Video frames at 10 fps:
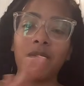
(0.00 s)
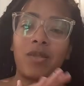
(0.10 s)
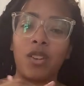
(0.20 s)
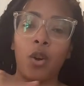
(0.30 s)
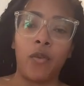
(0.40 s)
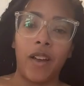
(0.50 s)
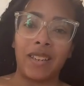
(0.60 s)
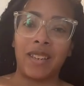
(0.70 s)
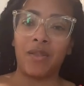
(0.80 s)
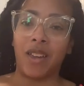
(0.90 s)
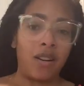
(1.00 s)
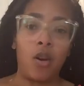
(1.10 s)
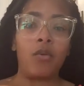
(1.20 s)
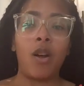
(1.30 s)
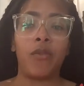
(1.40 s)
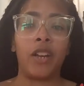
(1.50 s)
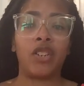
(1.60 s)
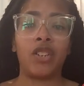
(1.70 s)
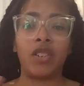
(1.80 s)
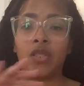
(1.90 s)
dream so fast. He was like, no, no
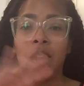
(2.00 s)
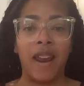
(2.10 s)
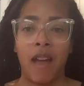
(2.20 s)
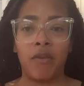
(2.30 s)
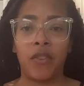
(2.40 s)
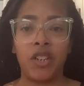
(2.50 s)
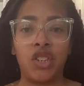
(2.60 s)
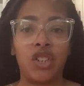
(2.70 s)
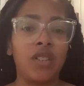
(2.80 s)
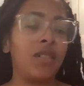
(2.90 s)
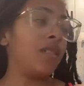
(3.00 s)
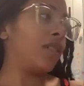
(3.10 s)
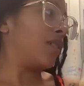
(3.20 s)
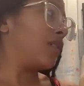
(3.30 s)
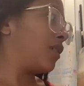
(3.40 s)
fish. You can't have no fish. Mm.